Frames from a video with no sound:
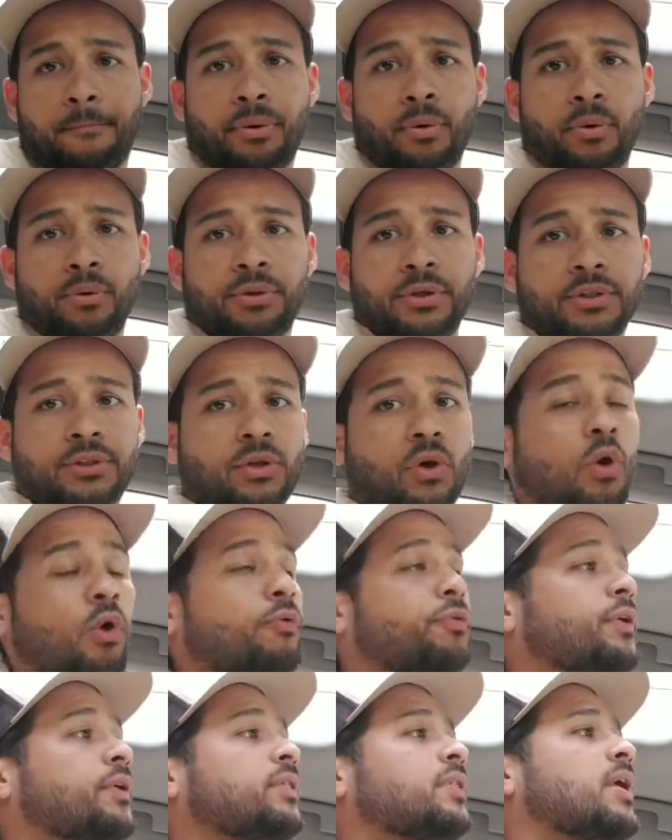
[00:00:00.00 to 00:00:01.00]
pull this
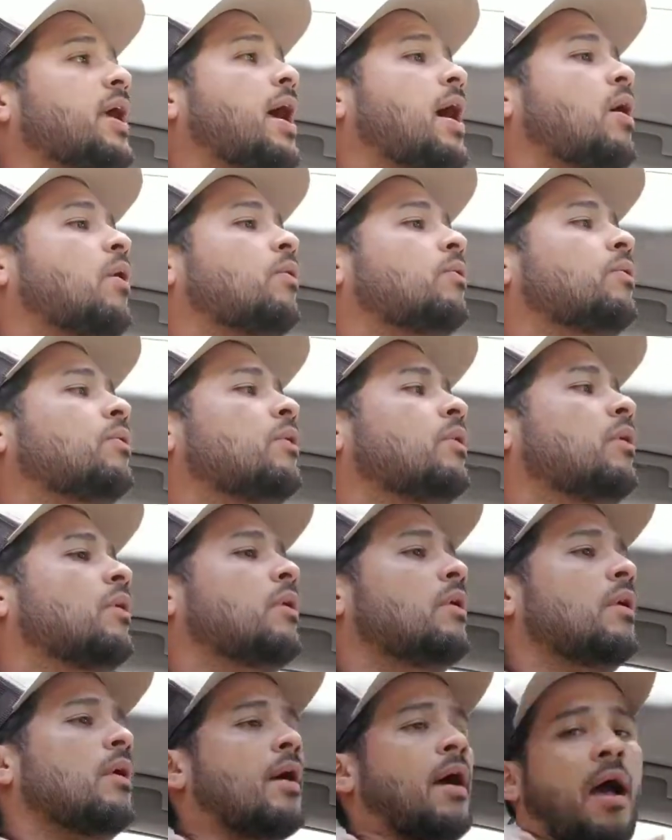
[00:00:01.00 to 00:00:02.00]
whole thing down
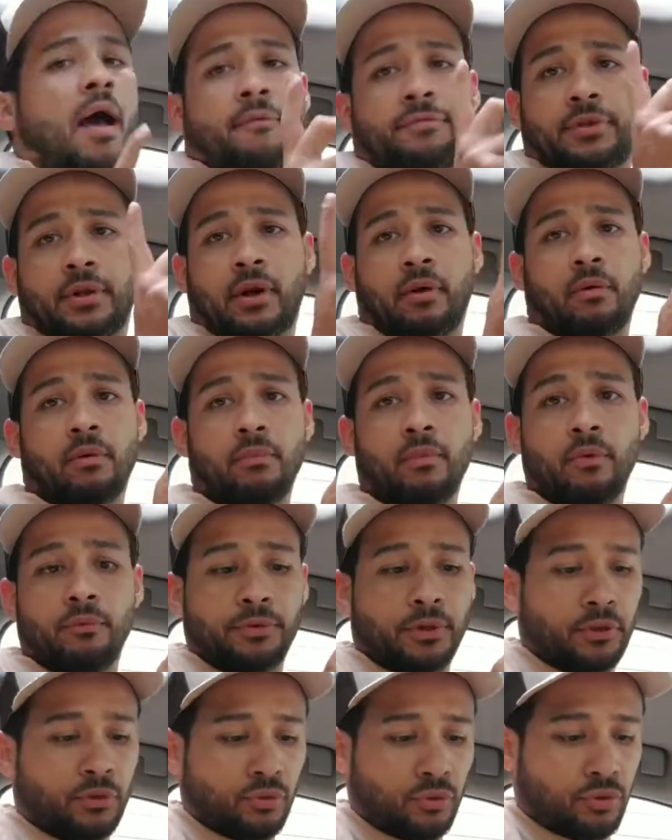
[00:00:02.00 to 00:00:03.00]
after I
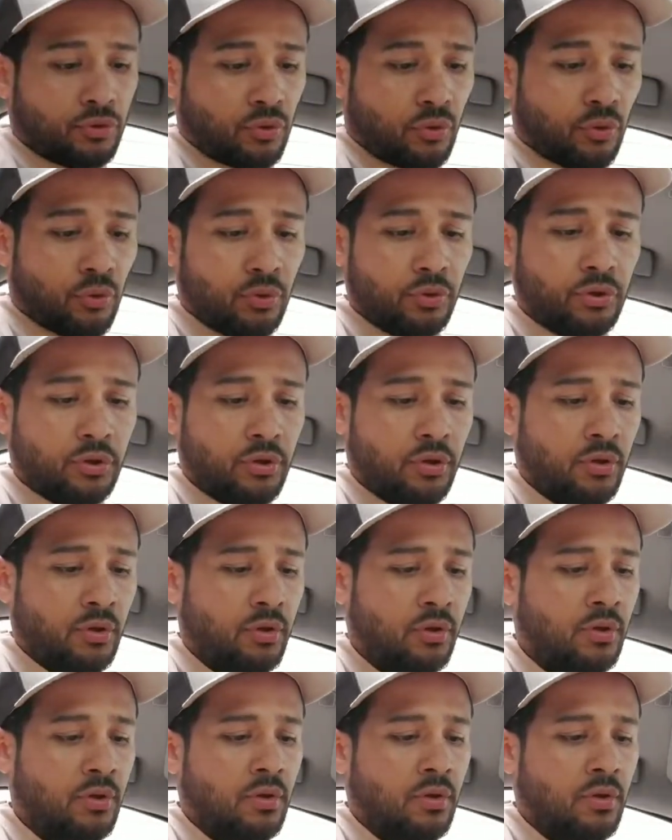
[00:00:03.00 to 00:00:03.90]
removed the 2 screws.